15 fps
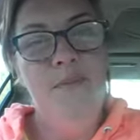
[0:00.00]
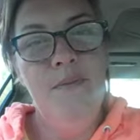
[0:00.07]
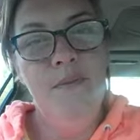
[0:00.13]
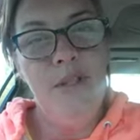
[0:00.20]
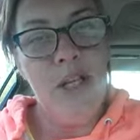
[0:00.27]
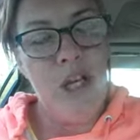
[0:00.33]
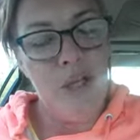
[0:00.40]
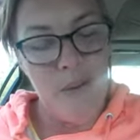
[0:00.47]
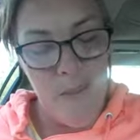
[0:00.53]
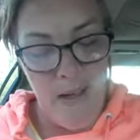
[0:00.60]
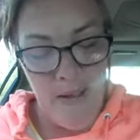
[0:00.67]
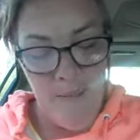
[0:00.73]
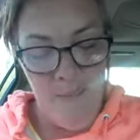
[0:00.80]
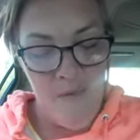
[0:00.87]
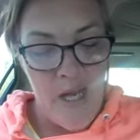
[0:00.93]
Excuse me.
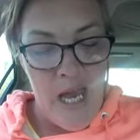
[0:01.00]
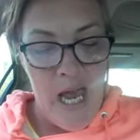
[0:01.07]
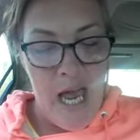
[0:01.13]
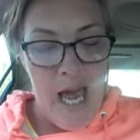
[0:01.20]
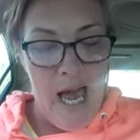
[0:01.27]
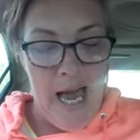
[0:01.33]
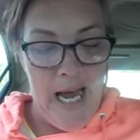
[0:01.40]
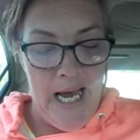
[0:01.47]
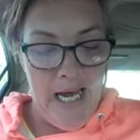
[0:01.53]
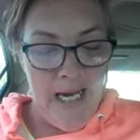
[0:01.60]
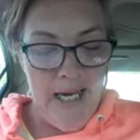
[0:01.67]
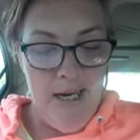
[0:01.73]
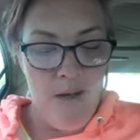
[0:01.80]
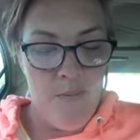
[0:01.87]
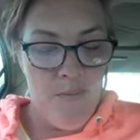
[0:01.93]
I
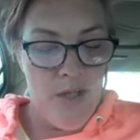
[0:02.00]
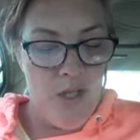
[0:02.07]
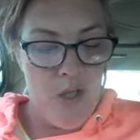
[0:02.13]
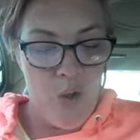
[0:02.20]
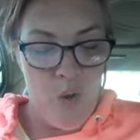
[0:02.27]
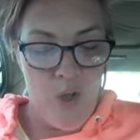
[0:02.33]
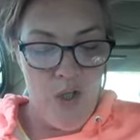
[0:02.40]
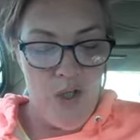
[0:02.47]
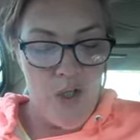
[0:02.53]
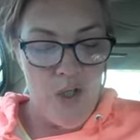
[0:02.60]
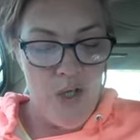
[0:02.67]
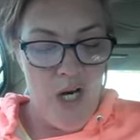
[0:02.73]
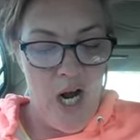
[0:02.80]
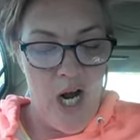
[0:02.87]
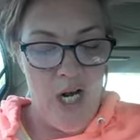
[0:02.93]
am the Lord your
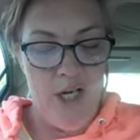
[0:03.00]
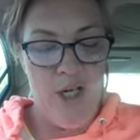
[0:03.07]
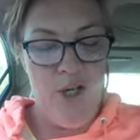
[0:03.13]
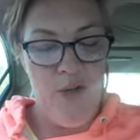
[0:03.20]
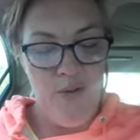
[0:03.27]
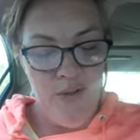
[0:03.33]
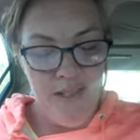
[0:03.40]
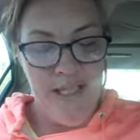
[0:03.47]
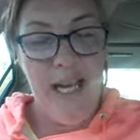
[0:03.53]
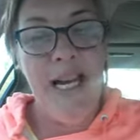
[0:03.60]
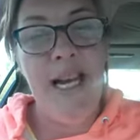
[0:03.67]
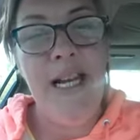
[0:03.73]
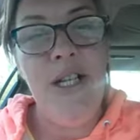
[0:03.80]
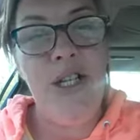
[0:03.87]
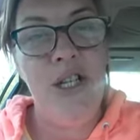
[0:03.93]
God who
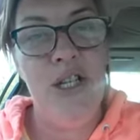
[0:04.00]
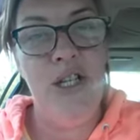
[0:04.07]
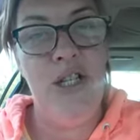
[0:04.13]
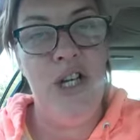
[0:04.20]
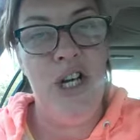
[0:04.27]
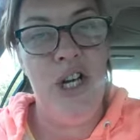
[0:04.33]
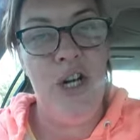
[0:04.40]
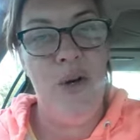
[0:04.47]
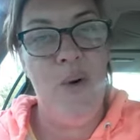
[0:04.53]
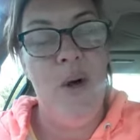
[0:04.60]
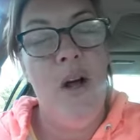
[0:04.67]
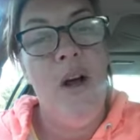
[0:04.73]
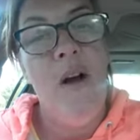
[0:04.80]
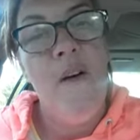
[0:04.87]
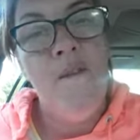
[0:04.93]
teaches you
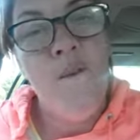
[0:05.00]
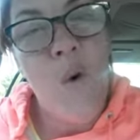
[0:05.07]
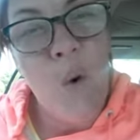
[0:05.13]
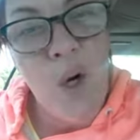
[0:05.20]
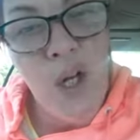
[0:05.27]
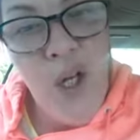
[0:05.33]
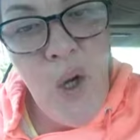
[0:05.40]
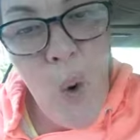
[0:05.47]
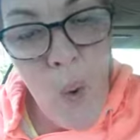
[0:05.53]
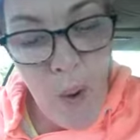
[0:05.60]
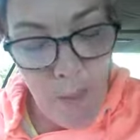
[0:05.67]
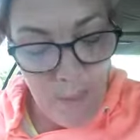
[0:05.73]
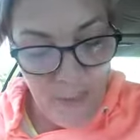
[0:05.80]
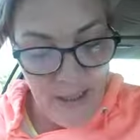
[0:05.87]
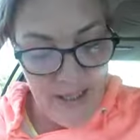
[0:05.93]
for
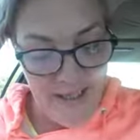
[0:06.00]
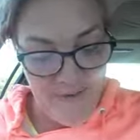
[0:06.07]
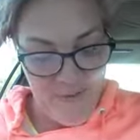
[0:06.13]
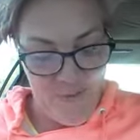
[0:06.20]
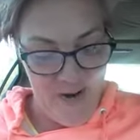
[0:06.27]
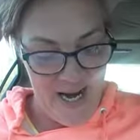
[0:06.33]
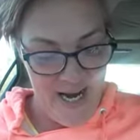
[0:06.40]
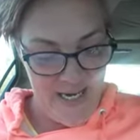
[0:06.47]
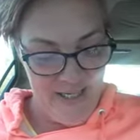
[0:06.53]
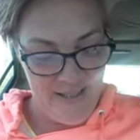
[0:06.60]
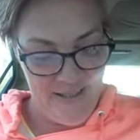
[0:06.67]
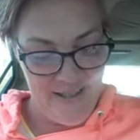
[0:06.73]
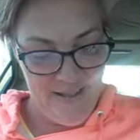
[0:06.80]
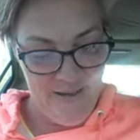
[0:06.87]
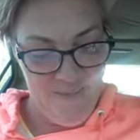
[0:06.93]
your
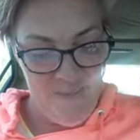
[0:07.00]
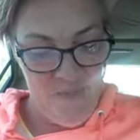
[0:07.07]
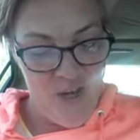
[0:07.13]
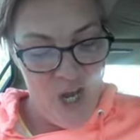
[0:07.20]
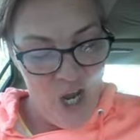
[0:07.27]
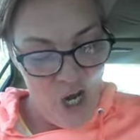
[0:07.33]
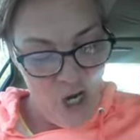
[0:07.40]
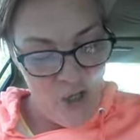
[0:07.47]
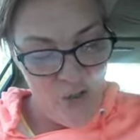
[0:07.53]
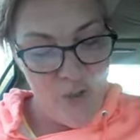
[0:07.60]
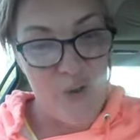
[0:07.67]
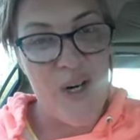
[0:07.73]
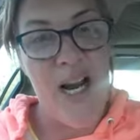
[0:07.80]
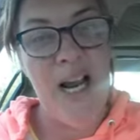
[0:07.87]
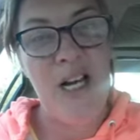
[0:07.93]
benefit, who
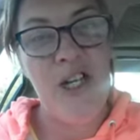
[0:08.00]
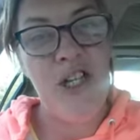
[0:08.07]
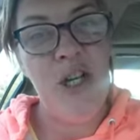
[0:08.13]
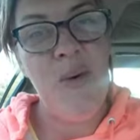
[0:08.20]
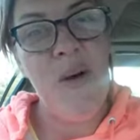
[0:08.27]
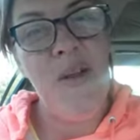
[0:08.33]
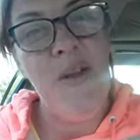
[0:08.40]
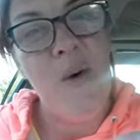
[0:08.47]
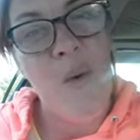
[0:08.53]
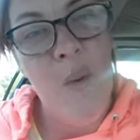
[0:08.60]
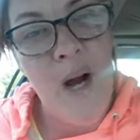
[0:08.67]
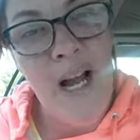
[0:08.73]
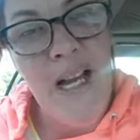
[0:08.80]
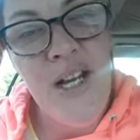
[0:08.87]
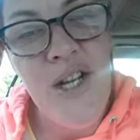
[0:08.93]
directs you in the
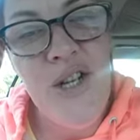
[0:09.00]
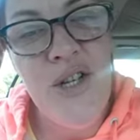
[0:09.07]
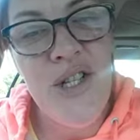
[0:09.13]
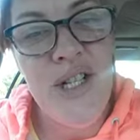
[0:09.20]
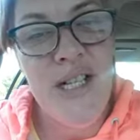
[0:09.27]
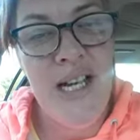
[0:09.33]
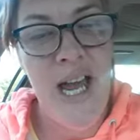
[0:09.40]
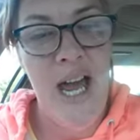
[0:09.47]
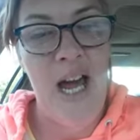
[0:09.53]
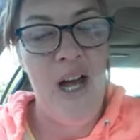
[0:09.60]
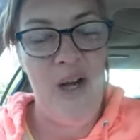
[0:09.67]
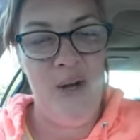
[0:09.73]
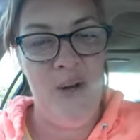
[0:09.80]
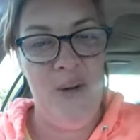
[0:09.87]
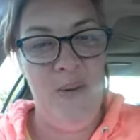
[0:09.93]
way you should
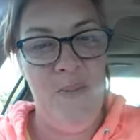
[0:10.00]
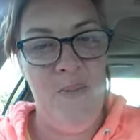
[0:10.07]
go.